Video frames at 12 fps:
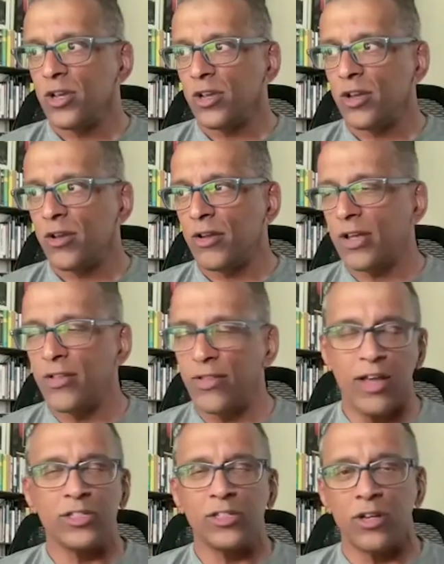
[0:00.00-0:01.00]
I wonder if anyone
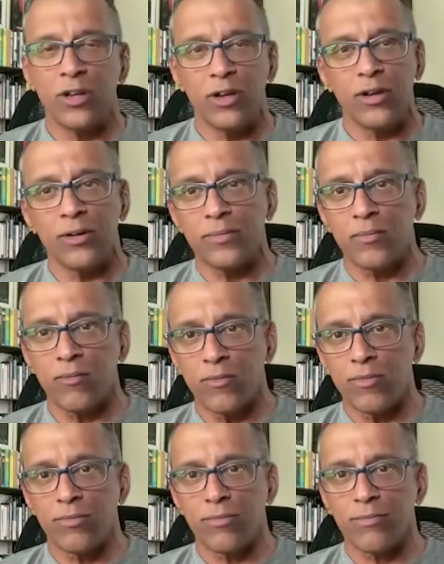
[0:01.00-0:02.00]
used Derek Jeter as their
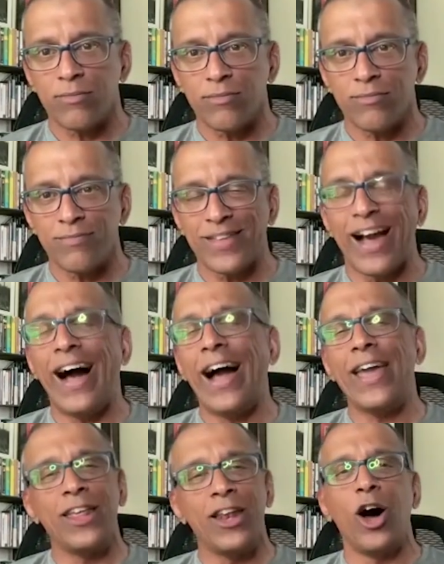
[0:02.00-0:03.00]
alias just so they can get
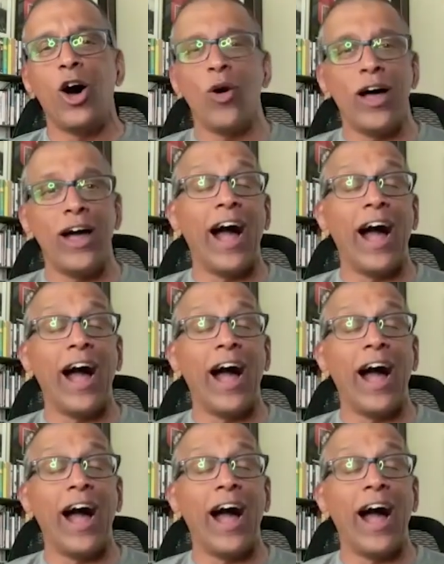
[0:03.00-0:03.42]
phone calls.